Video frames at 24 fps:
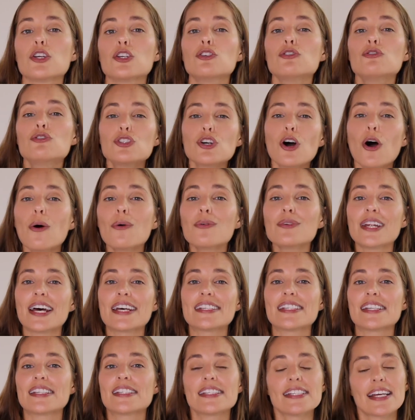you don't
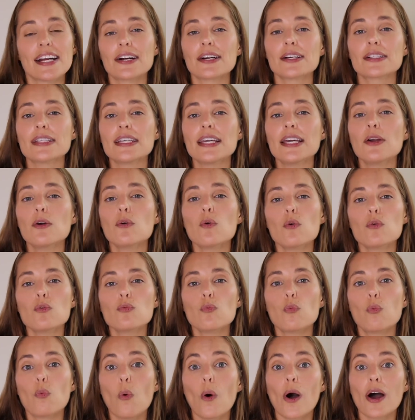necessarily
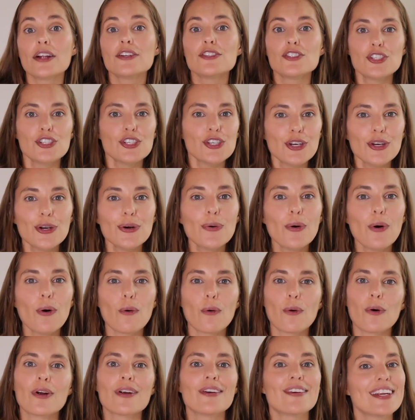want to
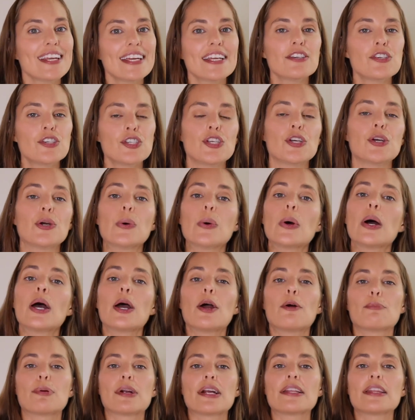or need to
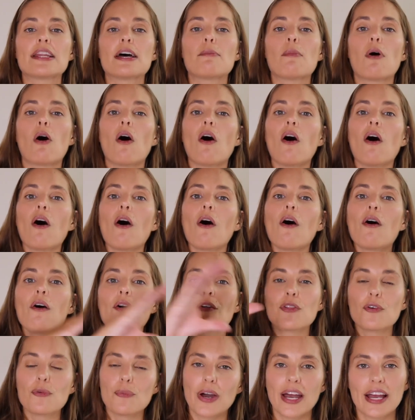bring them
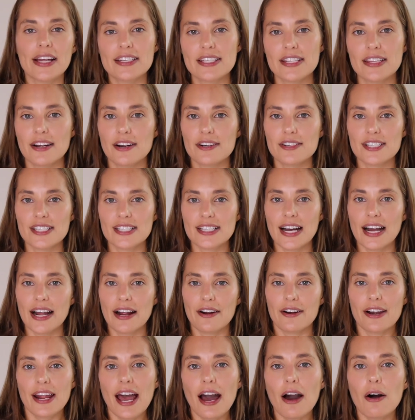all the way to their
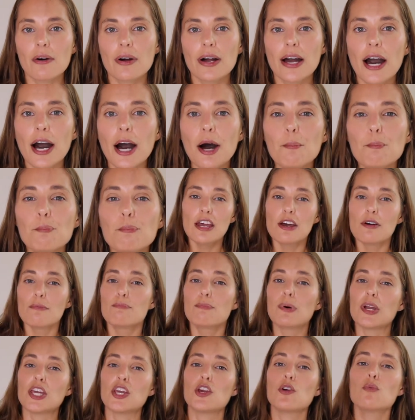desired outcome,
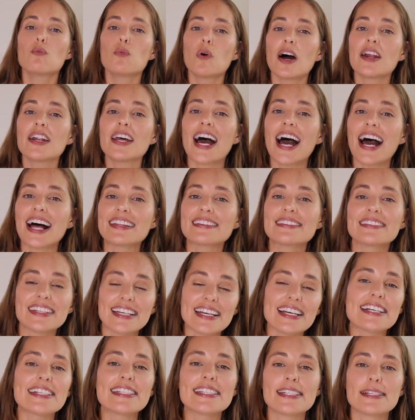but you want to at
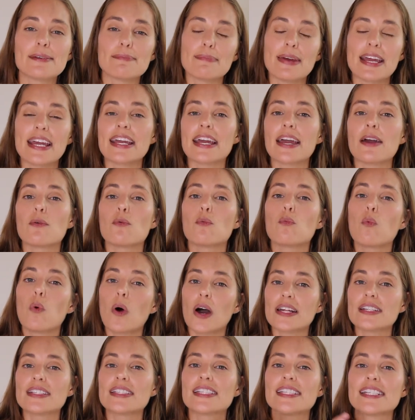least make it
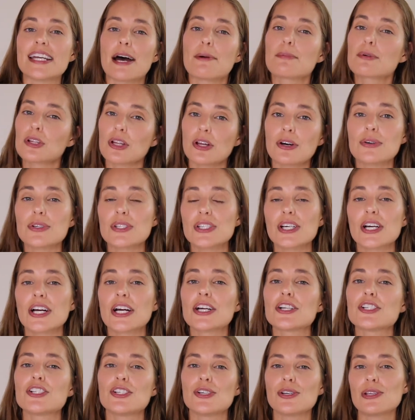one step
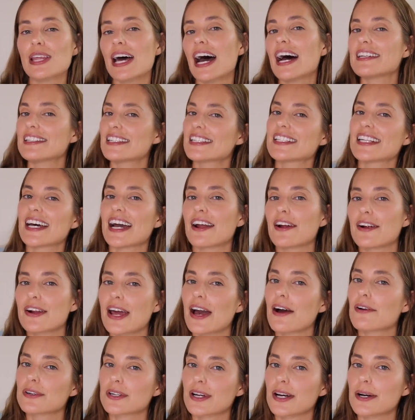closer to that desired
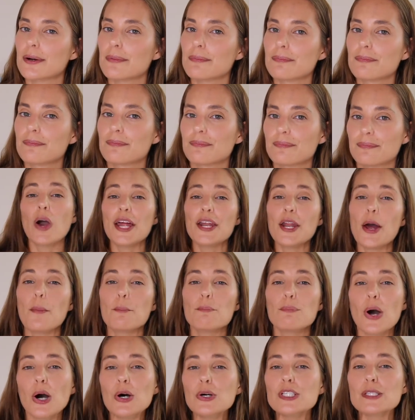outcome.
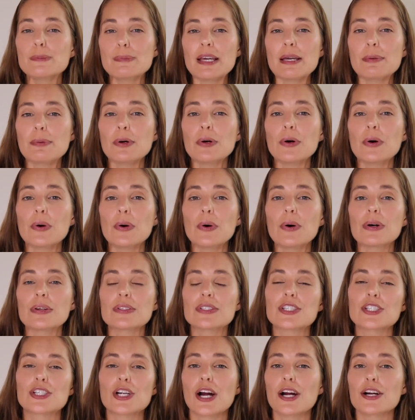When most
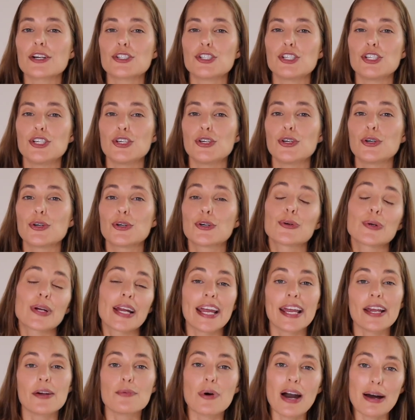people start to
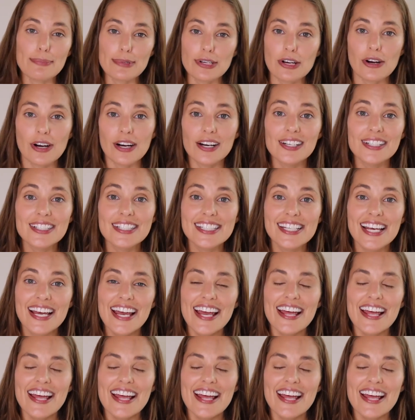create webinars,